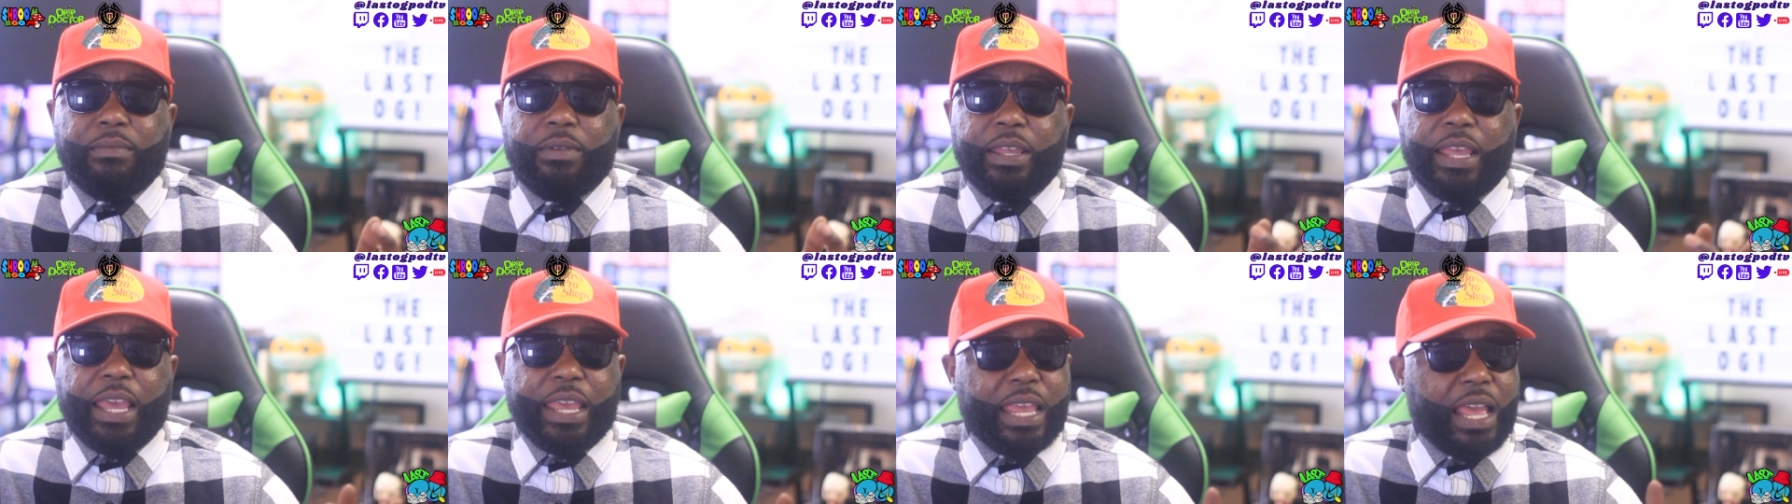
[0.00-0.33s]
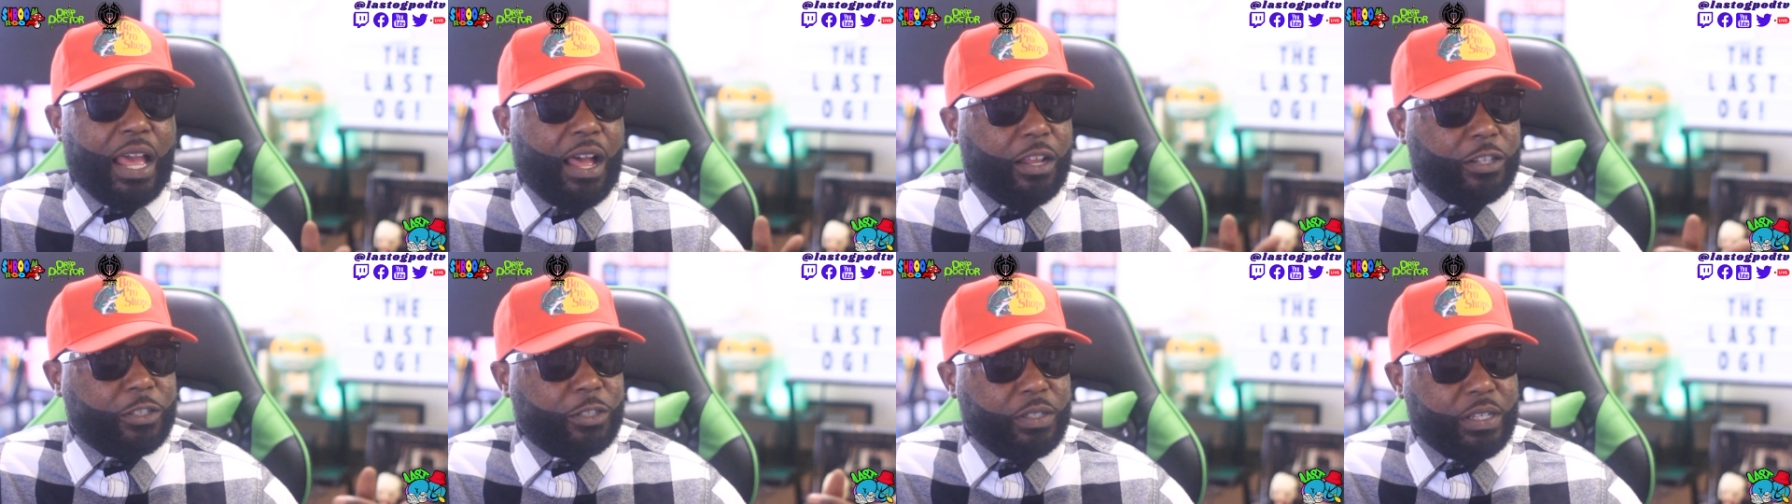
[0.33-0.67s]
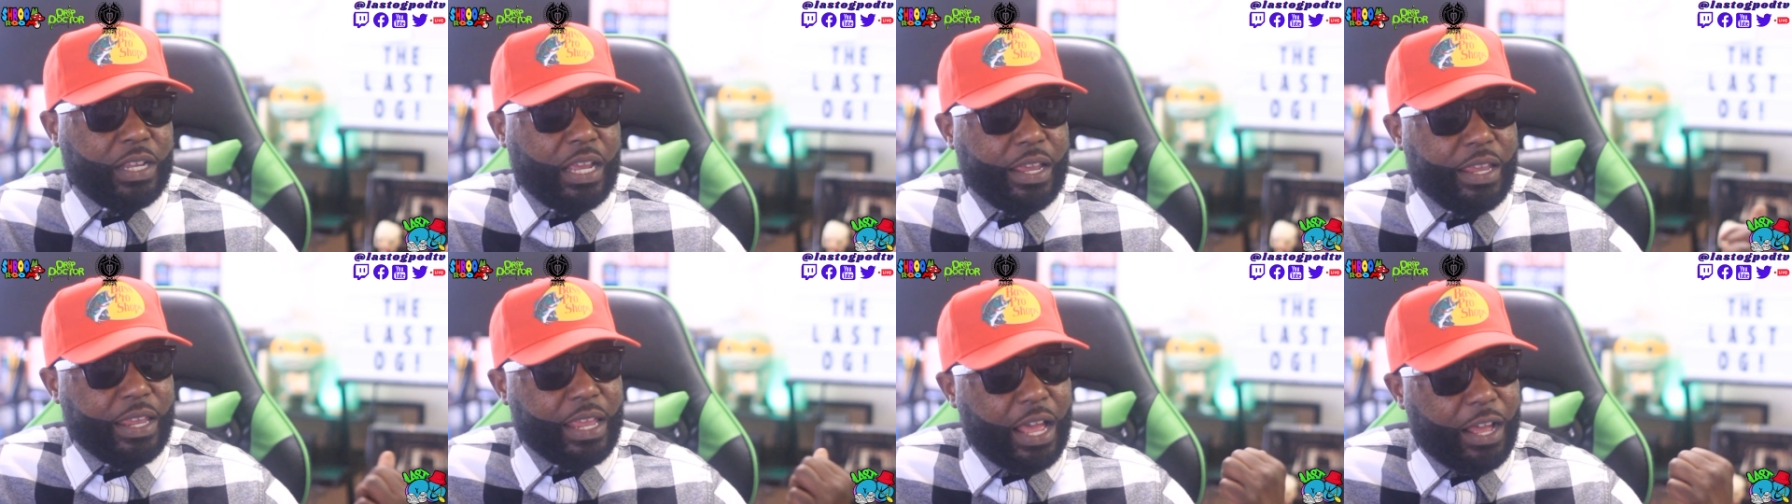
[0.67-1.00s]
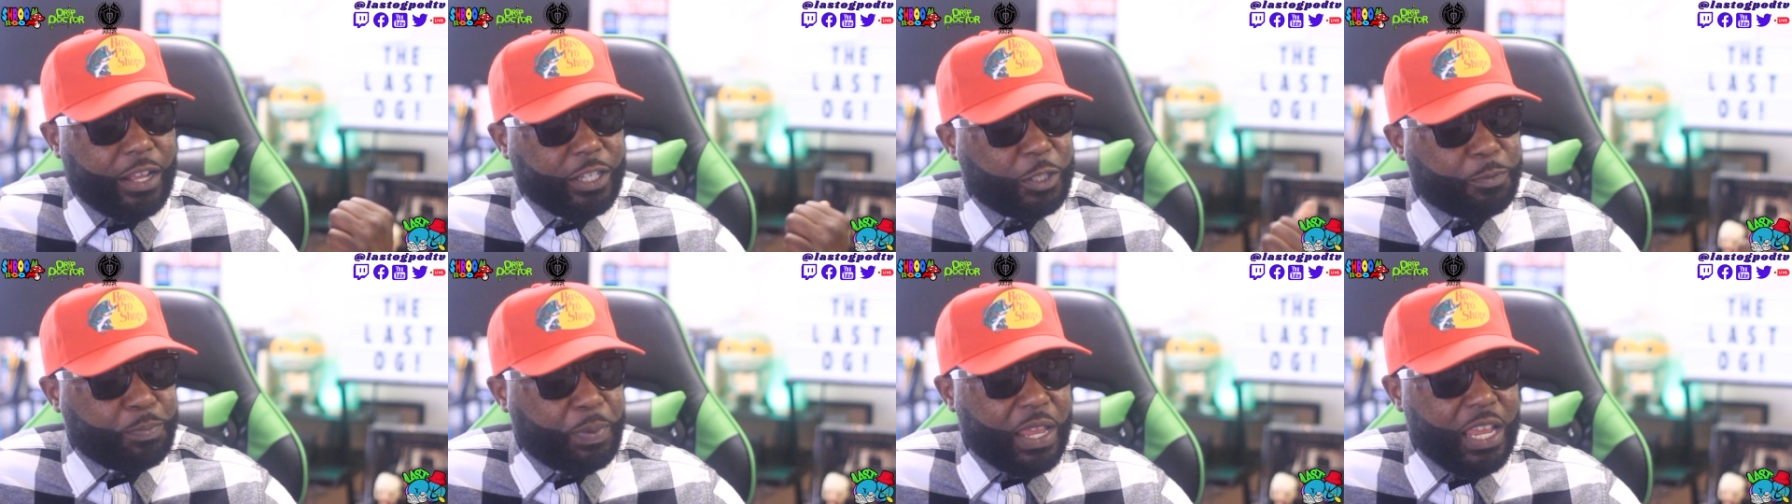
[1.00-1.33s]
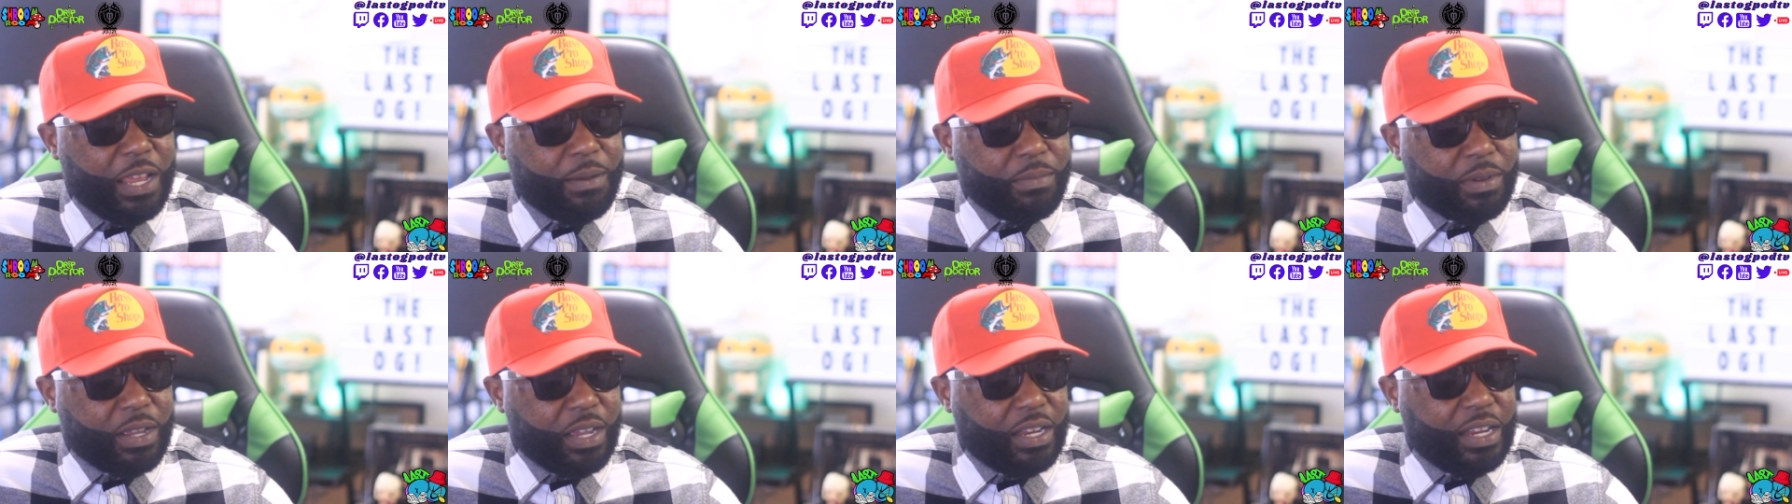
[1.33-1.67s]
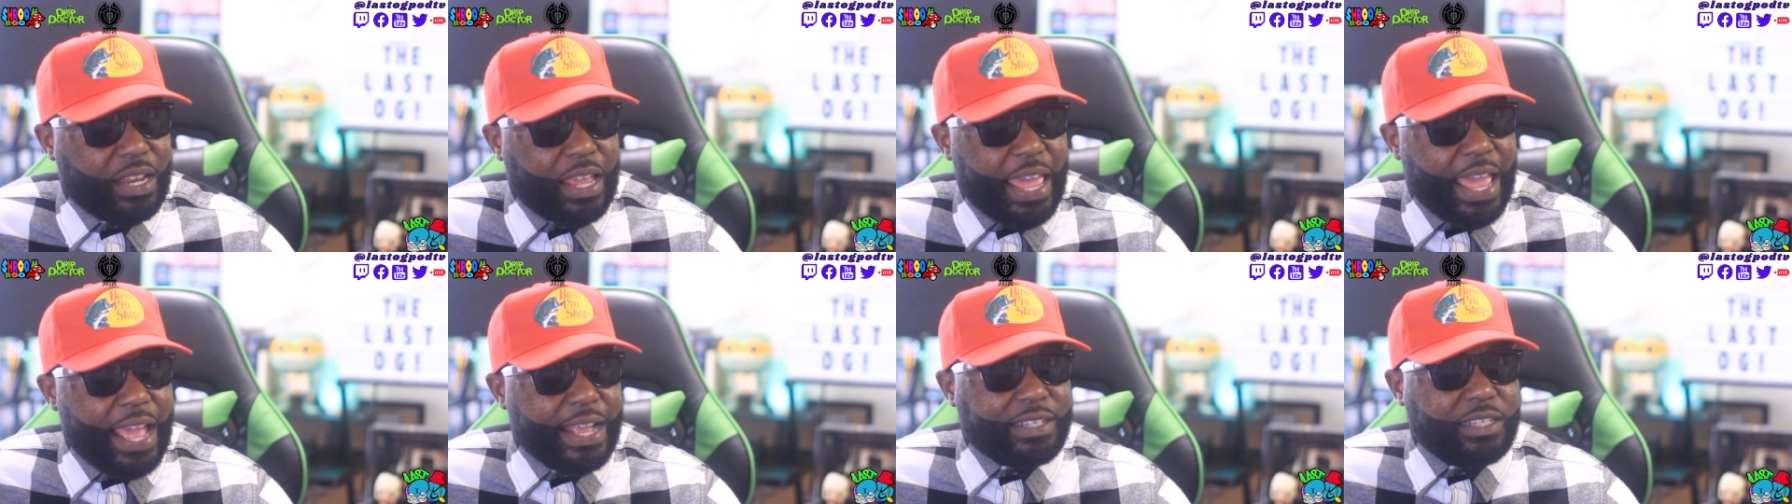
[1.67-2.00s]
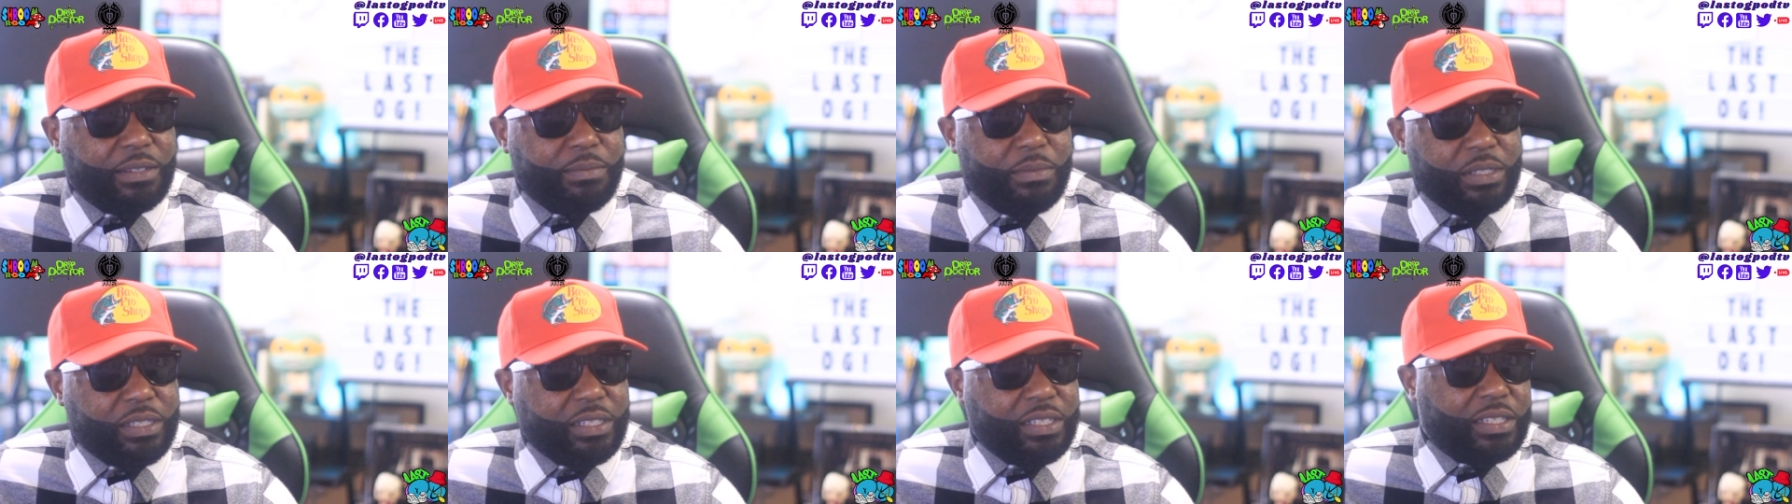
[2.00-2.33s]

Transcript: Yeah, y'all, yeah, y'all spam gonna ask him is